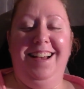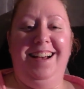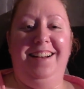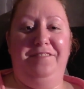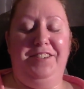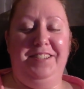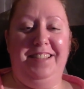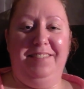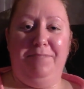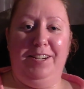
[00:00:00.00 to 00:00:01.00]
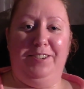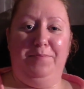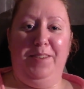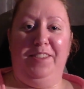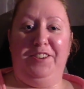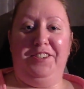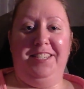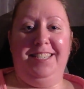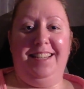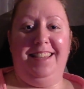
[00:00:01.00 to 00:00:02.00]
I've heard my grandmother
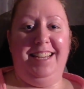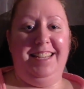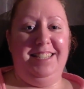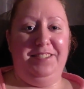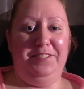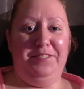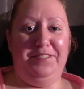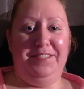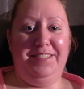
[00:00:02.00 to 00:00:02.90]
said that too.